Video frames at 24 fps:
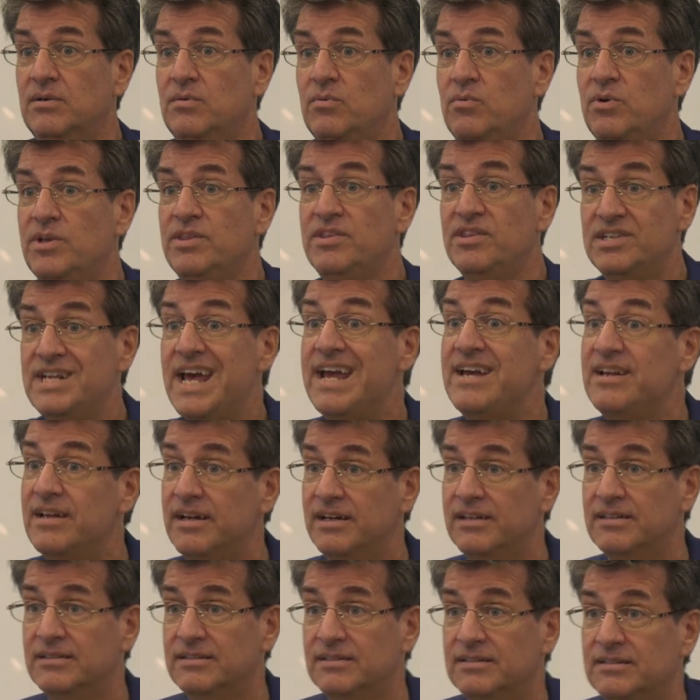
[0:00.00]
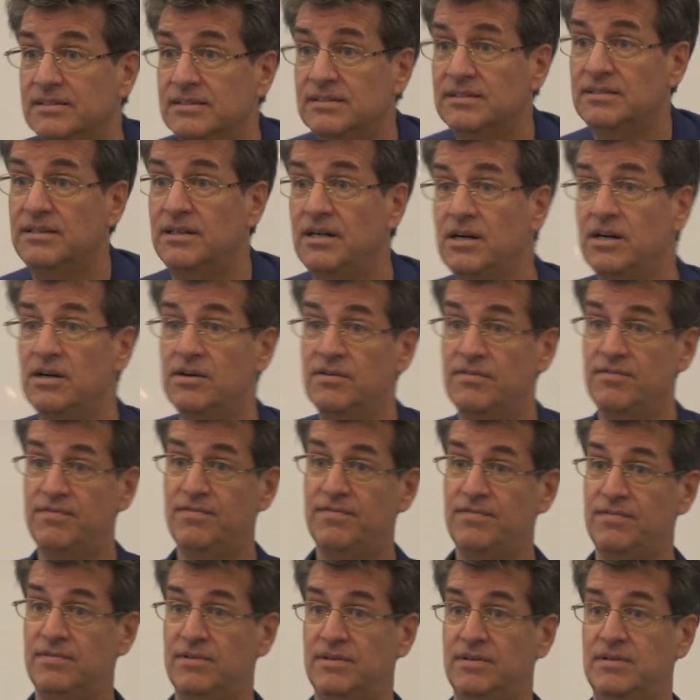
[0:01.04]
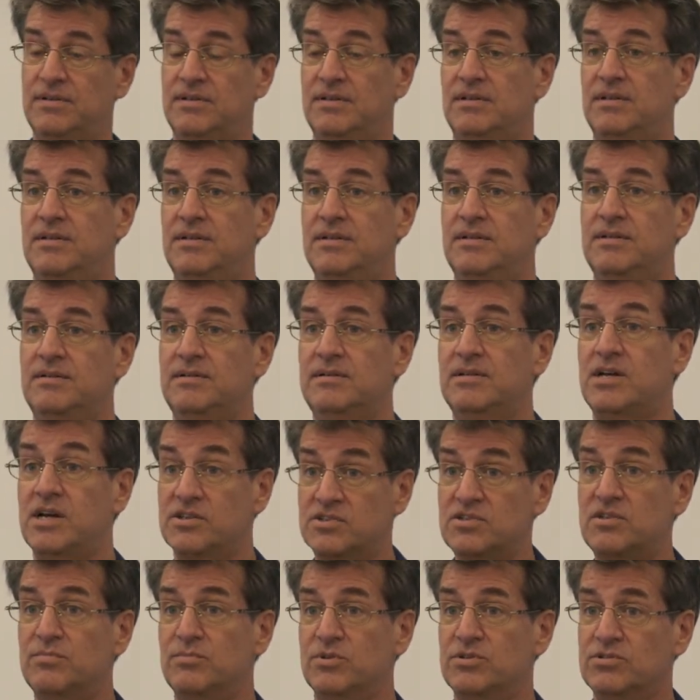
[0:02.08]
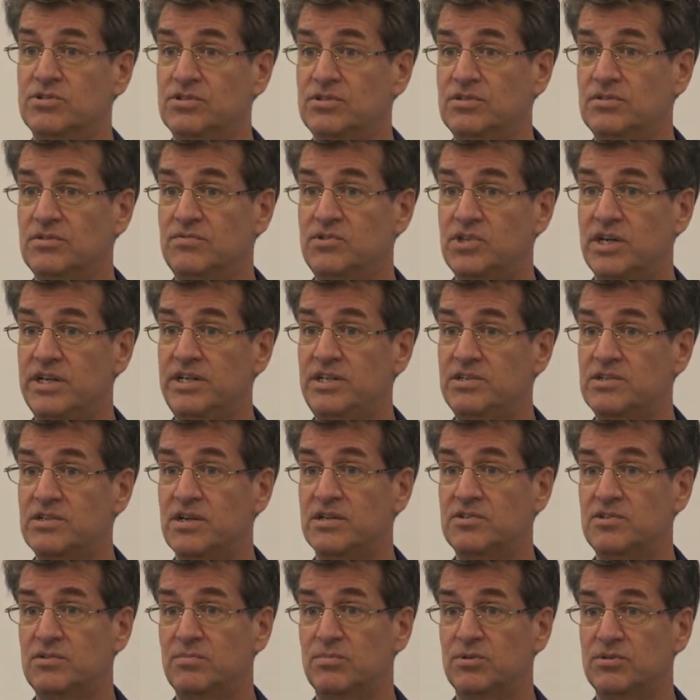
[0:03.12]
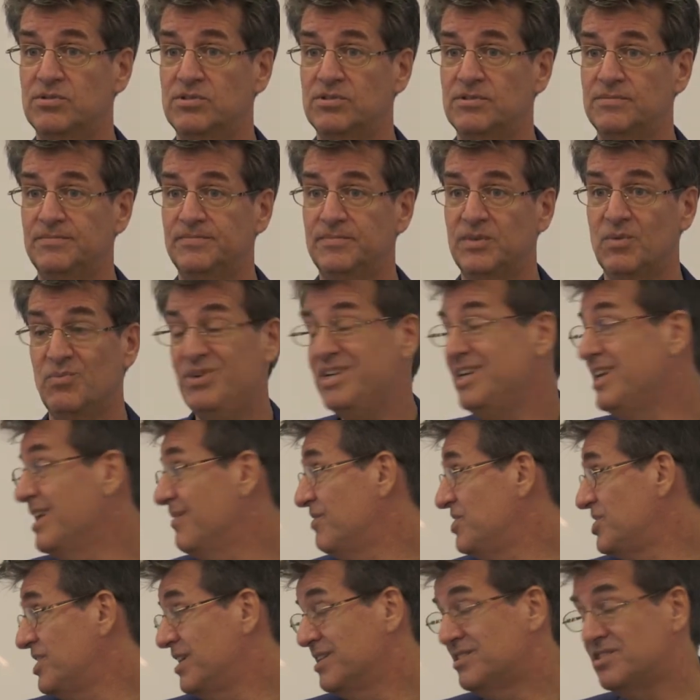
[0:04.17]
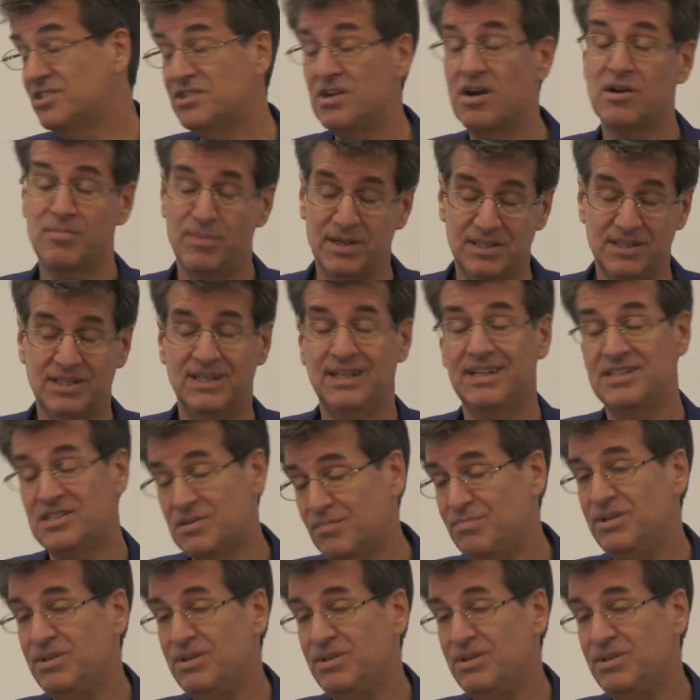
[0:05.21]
with the data of customers, Chinese customers. We didn't have a chance to talk about that. That's